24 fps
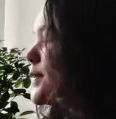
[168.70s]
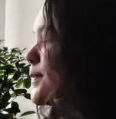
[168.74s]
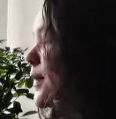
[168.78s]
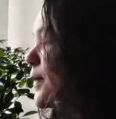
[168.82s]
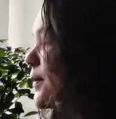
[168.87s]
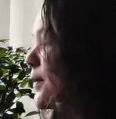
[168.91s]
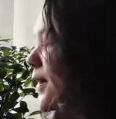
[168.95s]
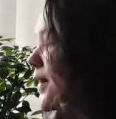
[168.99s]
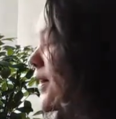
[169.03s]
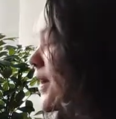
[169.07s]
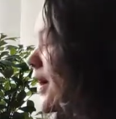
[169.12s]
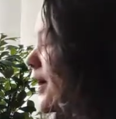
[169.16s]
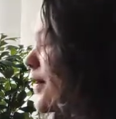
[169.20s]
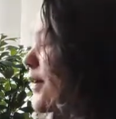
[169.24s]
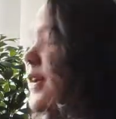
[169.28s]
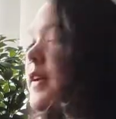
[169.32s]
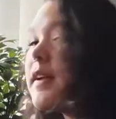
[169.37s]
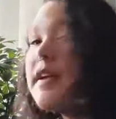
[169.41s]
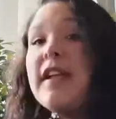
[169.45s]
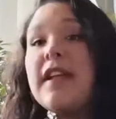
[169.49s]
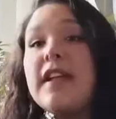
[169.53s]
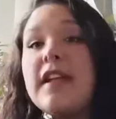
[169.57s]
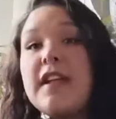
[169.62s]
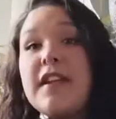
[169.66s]
but my
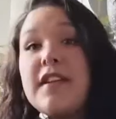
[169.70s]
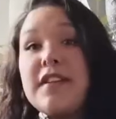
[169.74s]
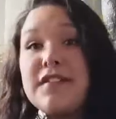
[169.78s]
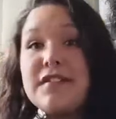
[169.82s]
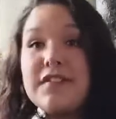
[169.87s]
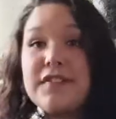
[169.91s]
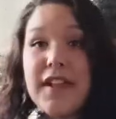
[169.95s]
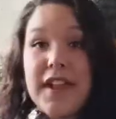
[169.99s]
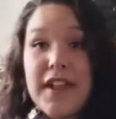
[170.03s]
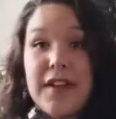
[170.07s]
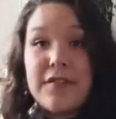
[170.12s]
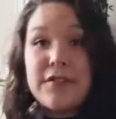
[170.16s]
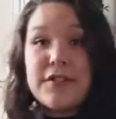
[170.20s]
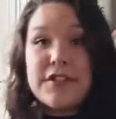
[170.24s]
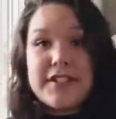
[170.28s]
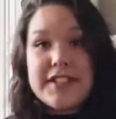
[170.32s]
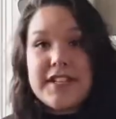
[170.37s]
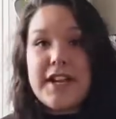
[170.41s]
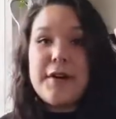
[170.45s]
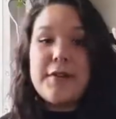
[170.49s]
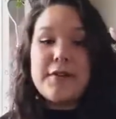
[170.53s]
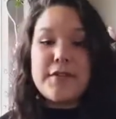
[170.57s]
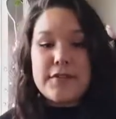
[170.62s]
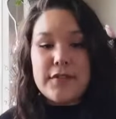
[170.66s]
favorite
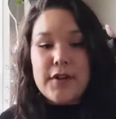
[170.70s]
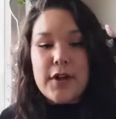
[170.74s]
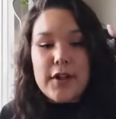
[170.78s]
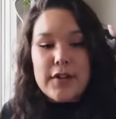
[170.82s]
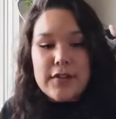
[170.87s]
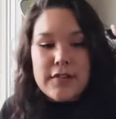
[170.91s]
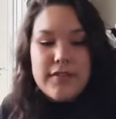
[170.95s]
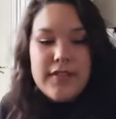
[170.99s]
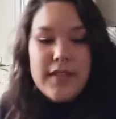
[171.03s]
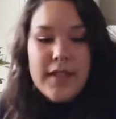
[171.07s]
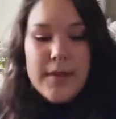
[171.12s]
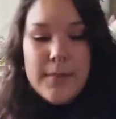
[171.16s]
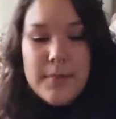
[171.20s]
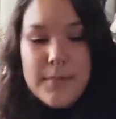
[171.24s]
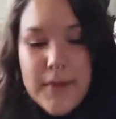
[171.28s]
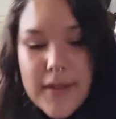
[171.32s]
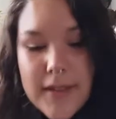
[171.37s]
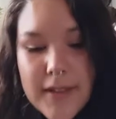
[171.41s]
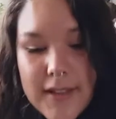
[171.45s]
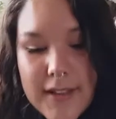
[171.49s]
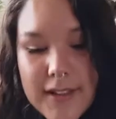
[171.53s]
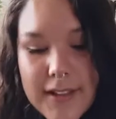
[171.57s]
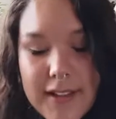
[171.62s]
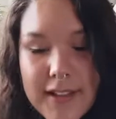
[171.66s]
out of all of them
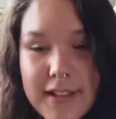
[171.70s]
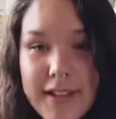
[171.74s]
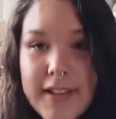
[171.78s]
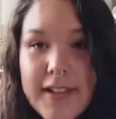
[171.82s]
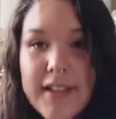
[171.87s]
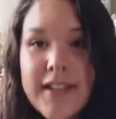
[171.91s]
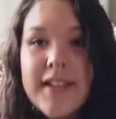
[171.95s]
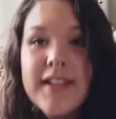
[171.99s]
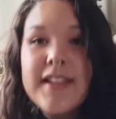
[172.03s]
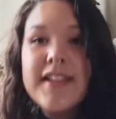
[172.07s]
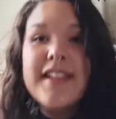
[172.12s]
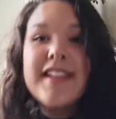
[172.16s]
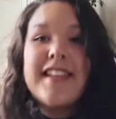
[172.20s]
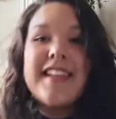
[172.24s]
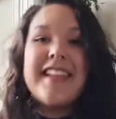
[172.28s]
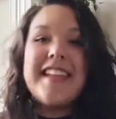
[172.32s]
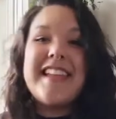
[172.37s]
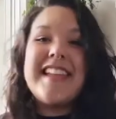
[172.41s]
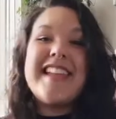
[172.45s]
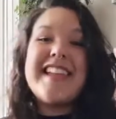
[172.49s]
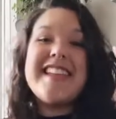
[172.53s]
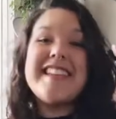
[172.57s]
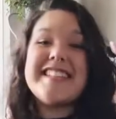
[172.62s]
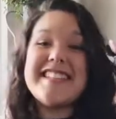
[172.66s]

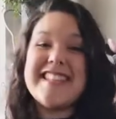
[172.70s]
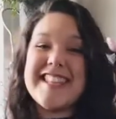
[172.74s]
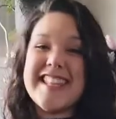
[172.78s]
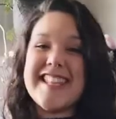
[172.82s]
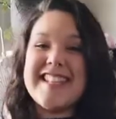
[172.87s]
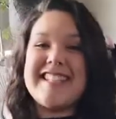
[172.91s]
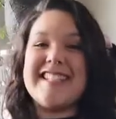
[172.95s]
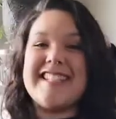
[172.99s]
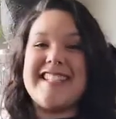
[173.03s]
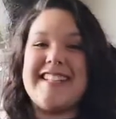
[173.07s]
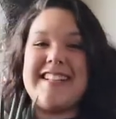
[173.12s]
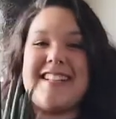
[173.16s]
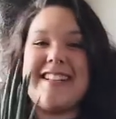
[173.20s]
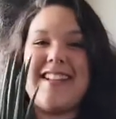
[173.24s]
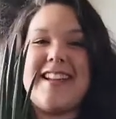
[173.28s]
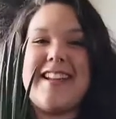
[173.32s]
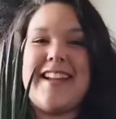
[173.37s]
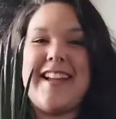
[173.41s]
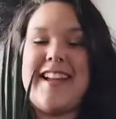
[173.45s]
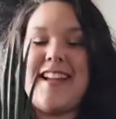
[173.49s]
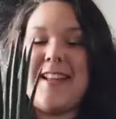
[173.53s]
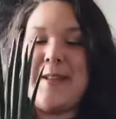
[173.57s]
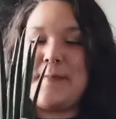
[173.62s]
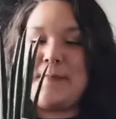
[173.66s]
is this little
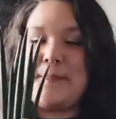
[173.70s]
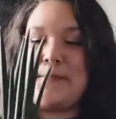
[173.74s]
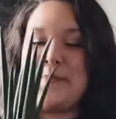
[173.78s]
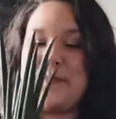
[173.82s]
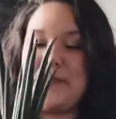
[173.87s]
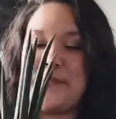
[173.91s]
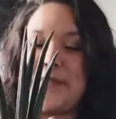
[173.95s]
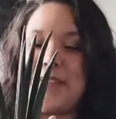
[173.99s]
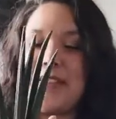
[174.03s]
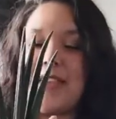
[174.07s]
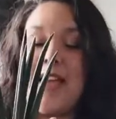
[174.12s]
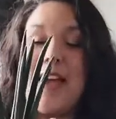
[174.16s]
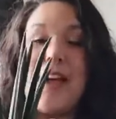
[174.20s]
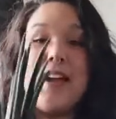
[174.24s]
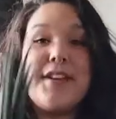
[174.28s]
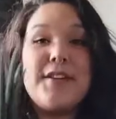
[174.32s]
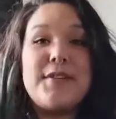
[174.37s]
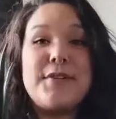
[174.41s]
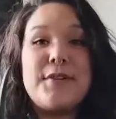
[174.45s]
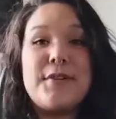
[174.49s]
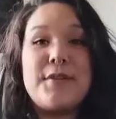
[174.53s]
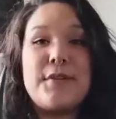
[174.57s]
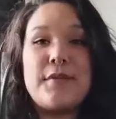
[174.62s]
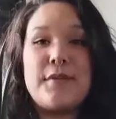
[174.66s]
guy. I
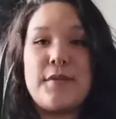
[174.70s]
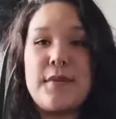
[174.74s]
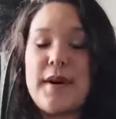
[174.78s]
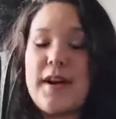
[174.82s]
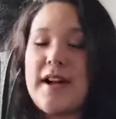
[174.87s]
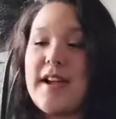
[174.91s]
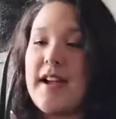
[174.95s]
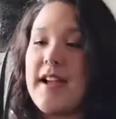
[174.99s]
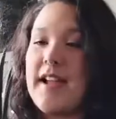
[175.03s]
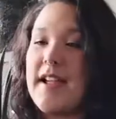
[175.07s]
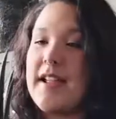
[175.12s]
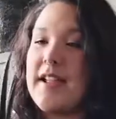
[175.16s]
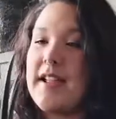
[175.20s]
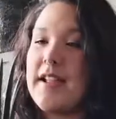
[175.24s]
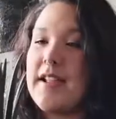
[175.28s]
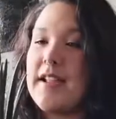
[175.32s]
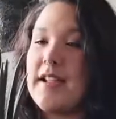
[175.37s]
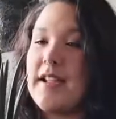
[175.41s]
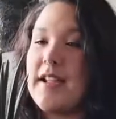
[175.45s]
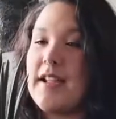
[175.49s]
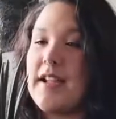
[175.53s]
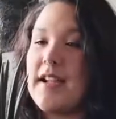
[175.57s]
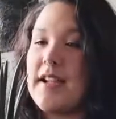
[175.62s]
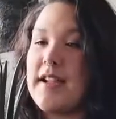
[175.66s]
don't know what
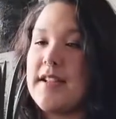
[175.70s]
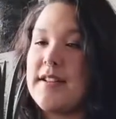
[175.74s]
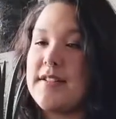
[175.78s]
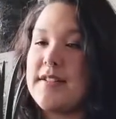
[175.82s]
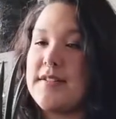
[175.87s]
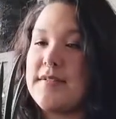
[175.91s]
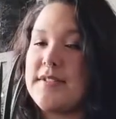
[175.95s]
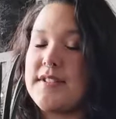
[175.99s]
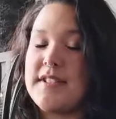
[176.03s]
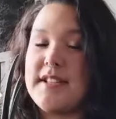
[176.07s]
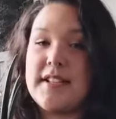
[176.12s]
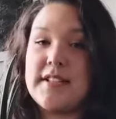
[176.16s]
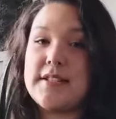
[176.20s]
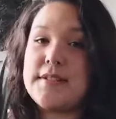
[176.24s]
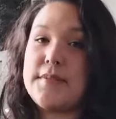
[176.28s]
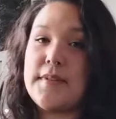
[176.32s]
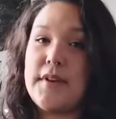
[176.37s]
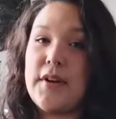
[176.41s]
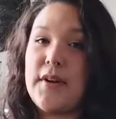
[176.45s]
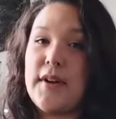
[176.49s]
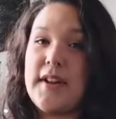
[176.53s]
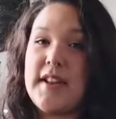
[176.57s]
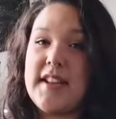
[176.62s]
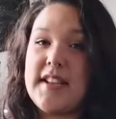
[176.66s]
kind of
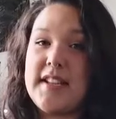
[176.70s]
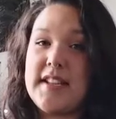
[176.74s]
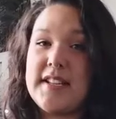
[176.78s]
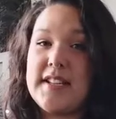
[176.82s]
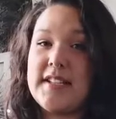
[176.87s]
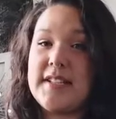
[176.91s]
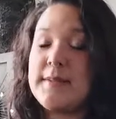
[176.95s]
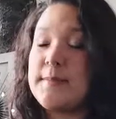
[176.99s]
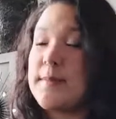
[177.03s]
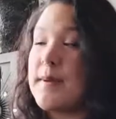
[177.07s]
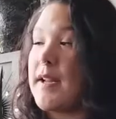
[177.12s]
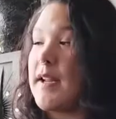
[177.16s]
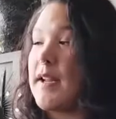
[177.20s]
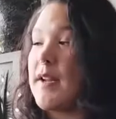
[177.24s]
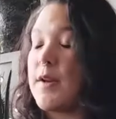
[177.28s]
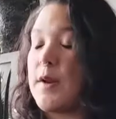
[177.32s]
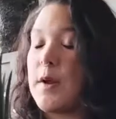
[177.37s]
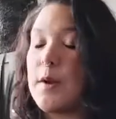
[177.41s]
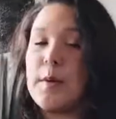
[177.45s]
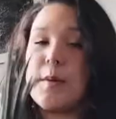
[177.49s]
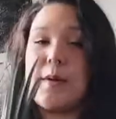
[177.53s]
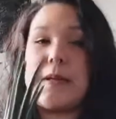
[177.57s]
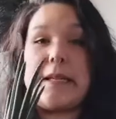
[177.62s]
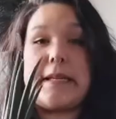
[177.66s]
Sansevieria he is, but I
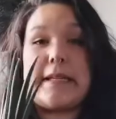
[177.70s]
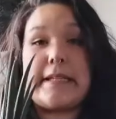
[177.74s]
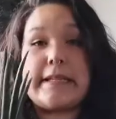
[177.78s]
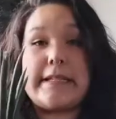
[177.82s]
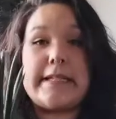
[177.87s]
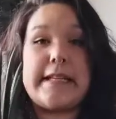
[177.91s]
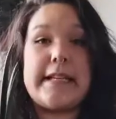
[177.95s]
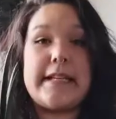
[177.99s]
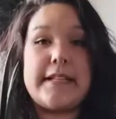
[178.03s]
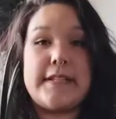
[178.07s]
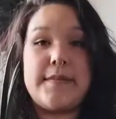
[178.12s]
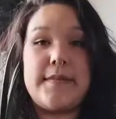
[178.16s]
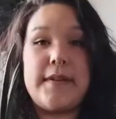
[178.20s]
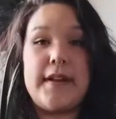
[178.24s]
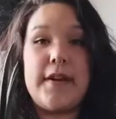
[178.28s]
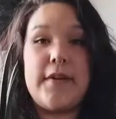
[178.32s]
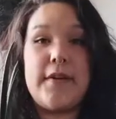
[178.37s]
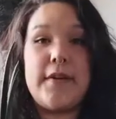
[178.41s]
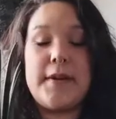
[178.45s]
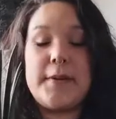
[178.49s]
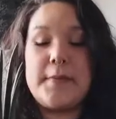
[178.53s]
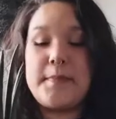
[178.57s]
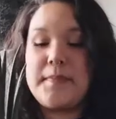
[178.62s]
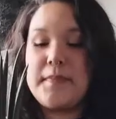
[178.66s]
know he's
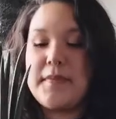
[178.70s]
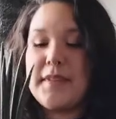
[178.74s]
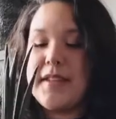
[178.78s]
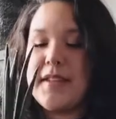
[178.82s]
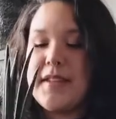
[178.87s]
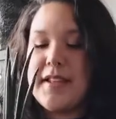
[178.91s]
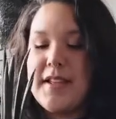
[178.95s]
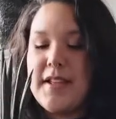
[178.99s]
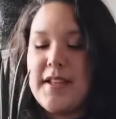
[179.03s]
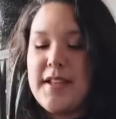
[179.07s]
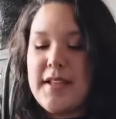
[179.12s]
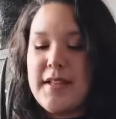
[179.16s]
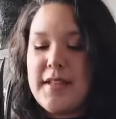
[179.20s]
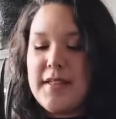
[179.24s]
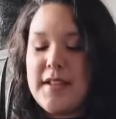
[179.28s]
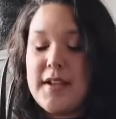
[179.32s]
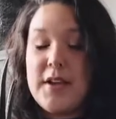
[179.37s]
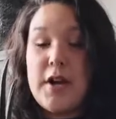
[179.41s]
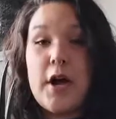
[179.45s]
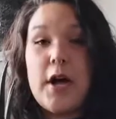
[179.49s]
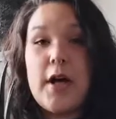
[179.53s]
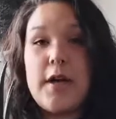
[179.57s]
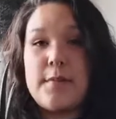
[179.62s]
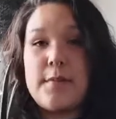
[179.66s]
Sansevieria. They
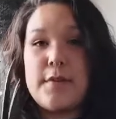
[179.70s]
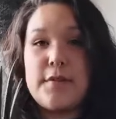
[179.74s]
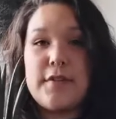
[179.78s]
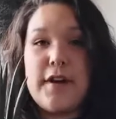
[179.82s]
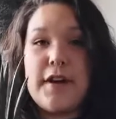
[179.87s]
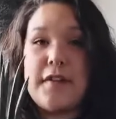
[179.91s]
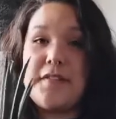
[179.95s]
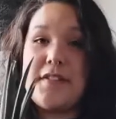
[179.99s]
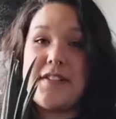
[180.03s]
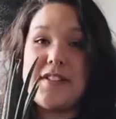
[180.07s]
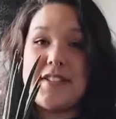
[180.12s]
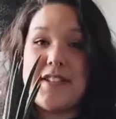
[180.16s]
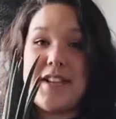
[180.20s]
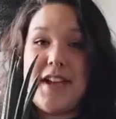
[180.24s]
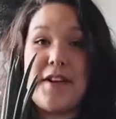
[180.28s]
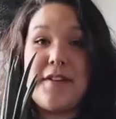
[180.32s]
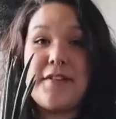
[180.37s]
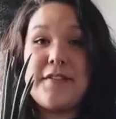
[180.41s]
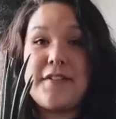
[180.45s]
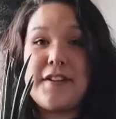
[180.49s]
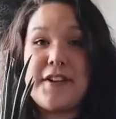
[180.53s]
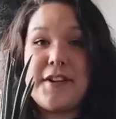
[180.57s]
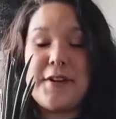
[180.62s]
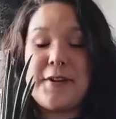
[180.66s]
call him a rough and
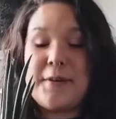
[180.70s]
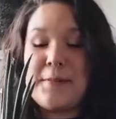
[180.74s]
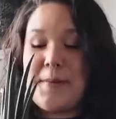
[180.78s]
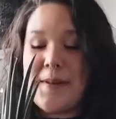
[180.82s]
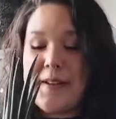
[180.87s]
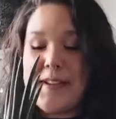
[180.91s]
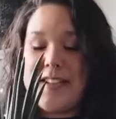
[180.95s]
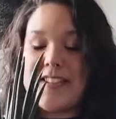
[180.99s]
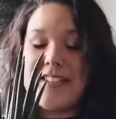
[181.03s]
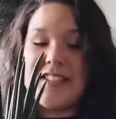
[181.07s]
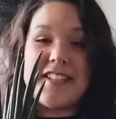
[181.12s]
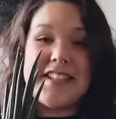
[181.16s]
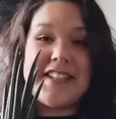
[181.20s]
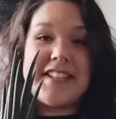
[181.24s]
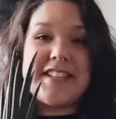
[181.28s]
tough here because they